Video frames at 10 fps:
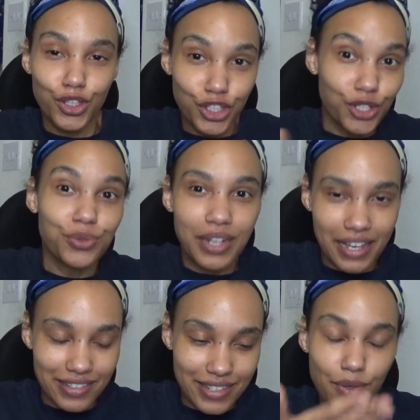
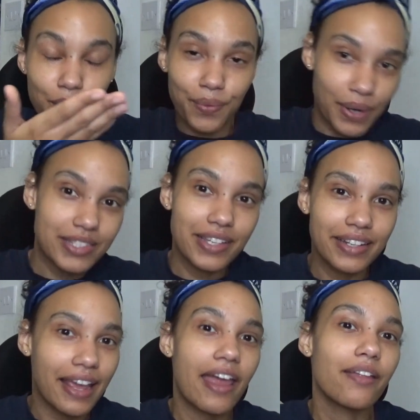units
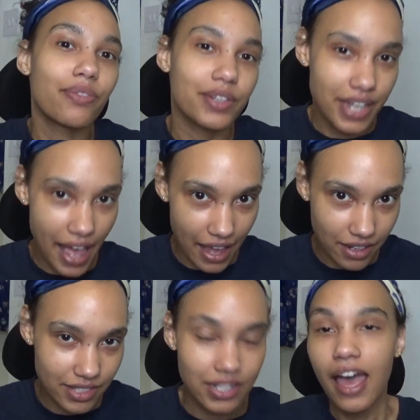written in the
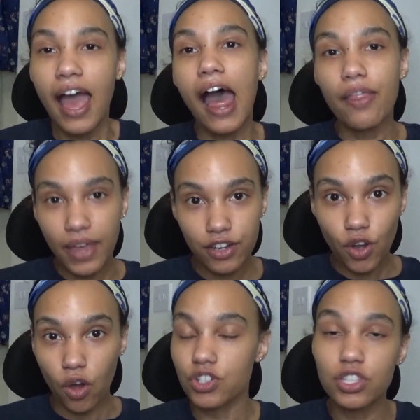text, and they're
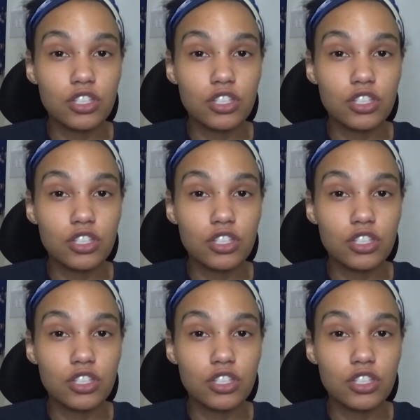not.